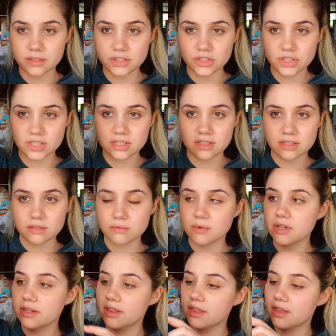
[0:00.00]
it's just this
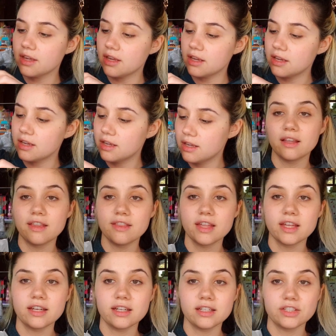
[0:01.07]
one thing. And
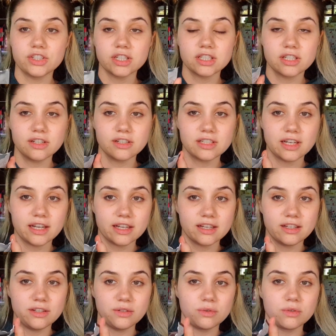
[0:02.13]
then it just looks
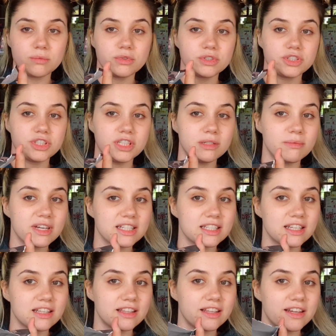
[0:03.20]
like a normal sheet
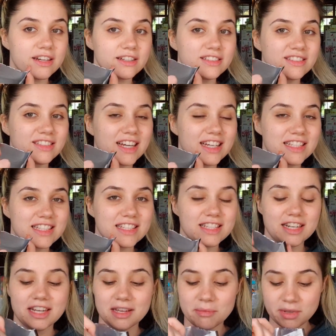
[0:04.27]
mask in there. Nice and
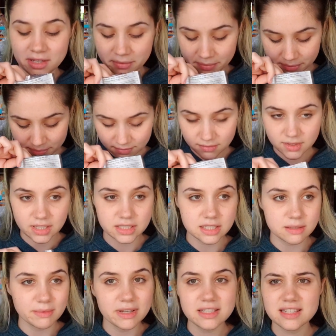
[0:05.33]
slimy. It
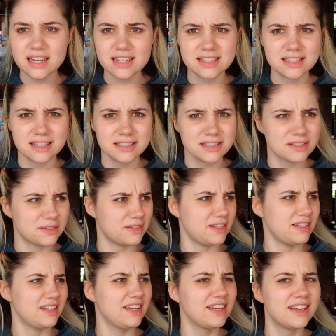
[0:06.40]
smells like sunscreen,